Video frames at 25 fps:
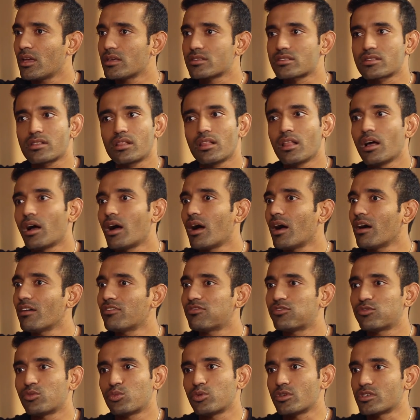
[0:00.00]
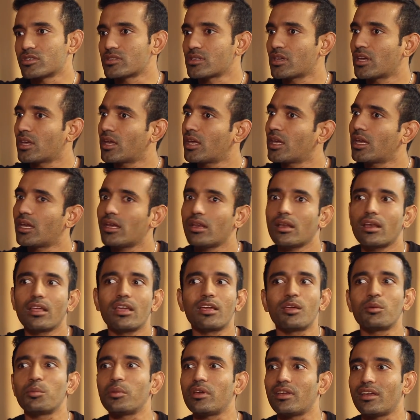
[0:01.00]
His laugh was
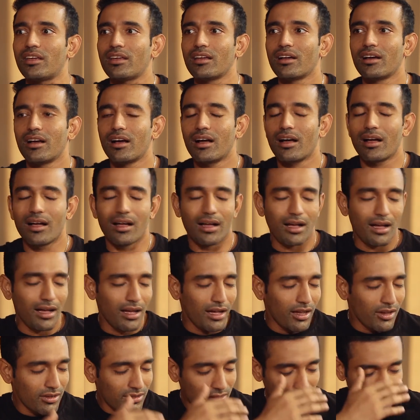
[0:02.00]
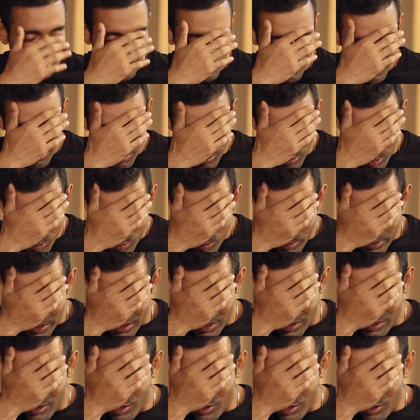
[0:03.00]
killing me. Like, oh my